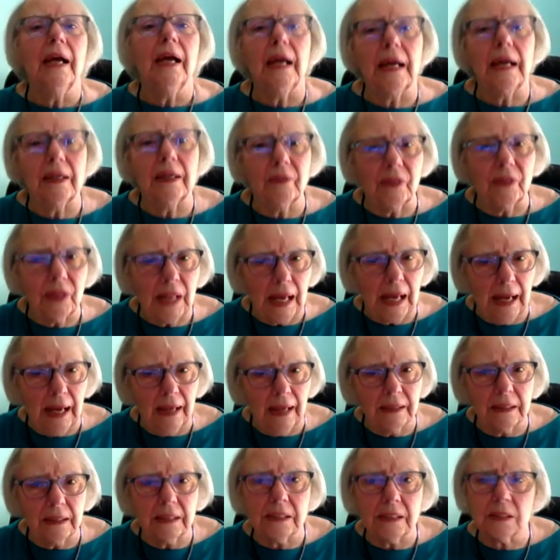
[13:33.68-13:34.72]
And
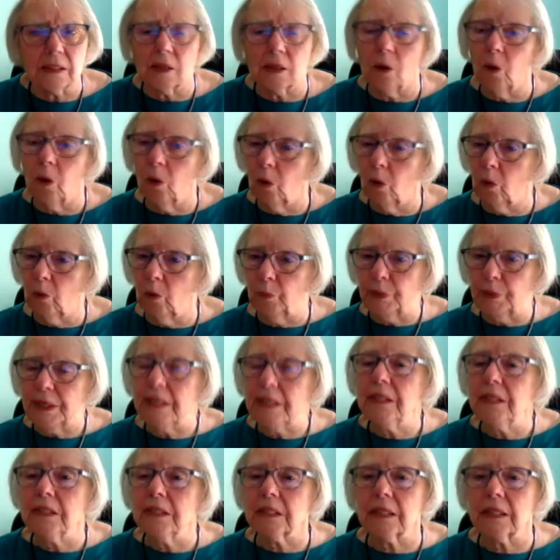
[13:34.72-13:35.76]
that is a whole
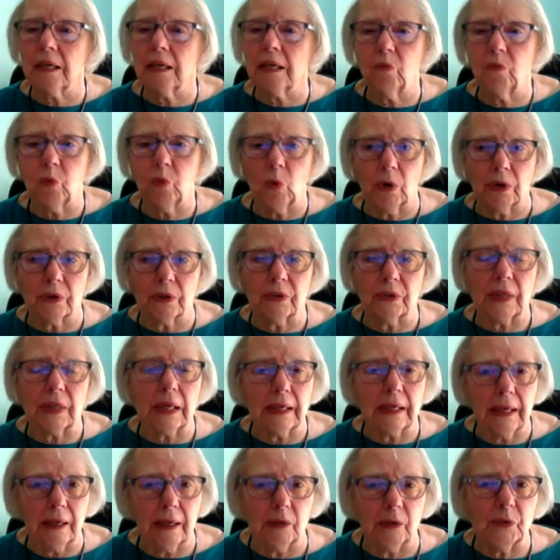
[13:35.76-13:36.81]
piece of work that
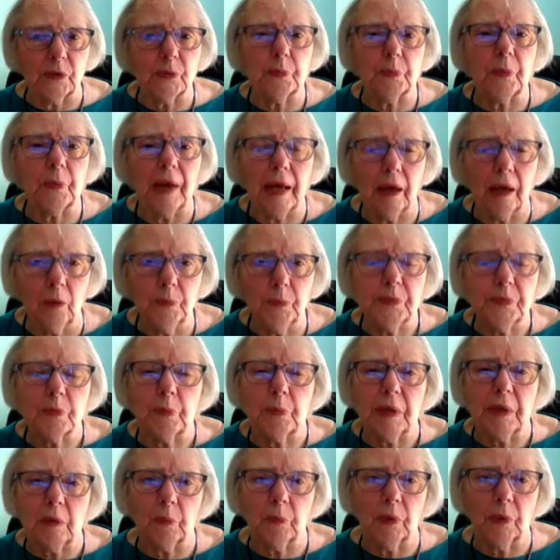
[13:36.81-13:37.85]
helps
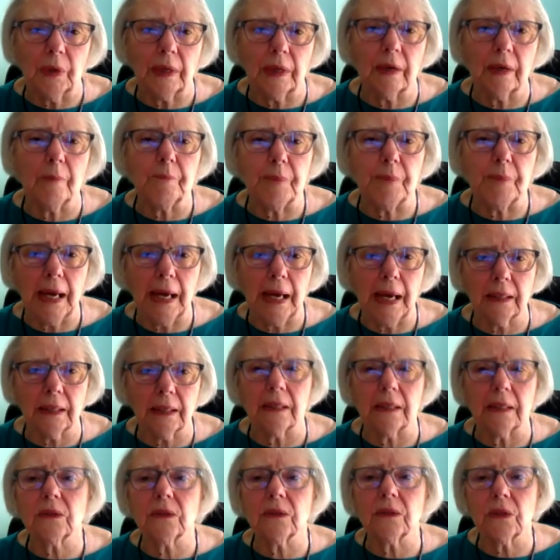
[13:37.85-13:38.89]
people come back
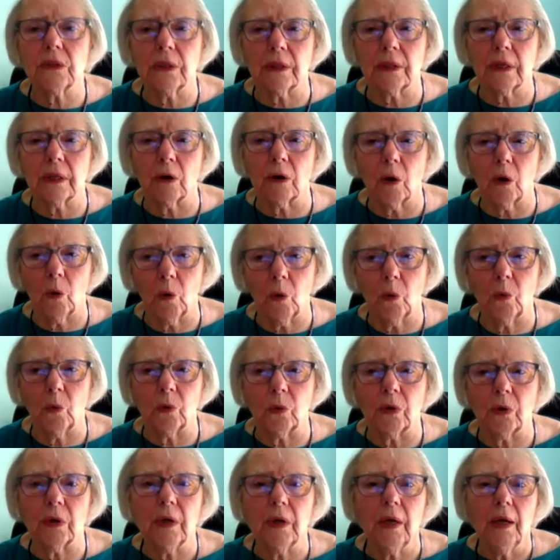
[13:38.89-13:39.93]
into their
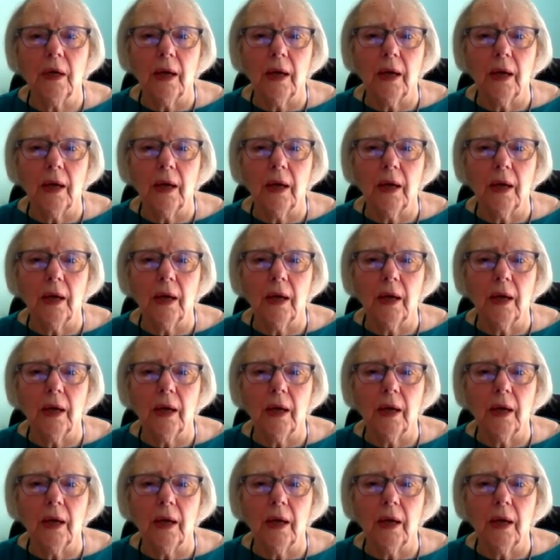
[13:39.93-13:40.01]
own